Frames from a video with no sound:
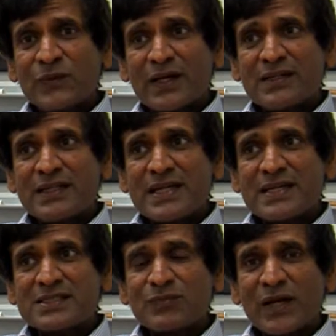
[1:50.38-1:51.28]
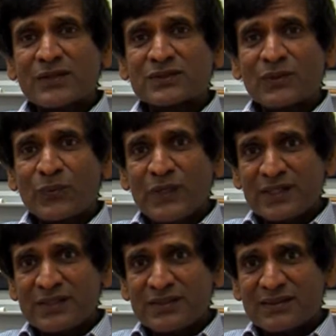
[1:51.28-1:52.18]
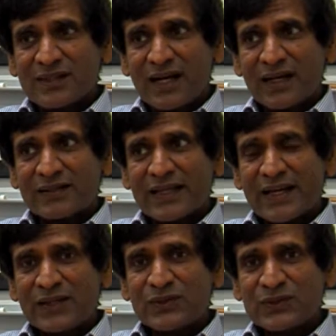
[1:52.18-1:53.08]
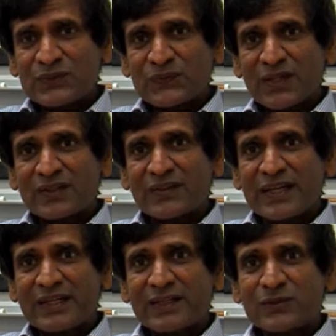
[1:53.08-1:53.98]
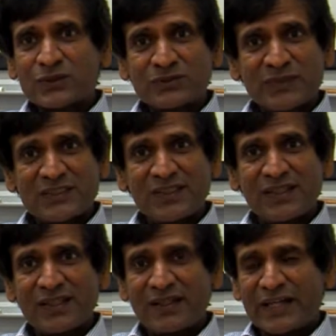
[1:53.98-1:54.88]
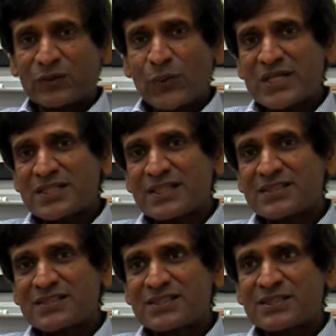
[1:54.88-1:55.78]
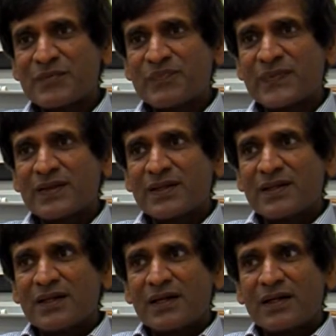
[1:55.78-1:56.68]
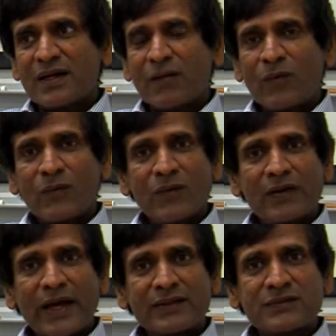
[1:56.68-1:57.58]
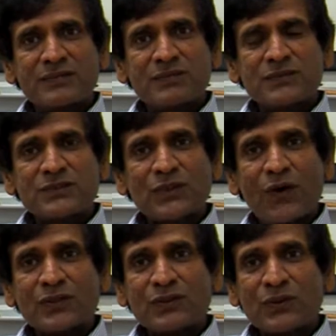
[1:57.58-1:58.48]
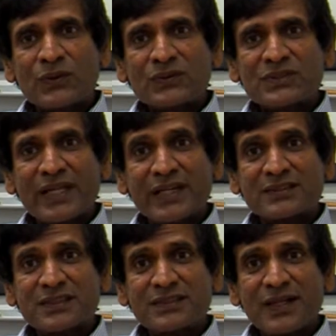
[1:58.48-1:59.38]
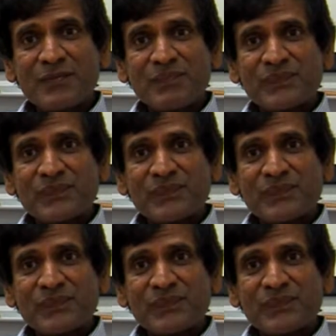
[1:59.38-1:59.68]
one is Microsoft Word that I use for creating course material like questions, like short notes, etc.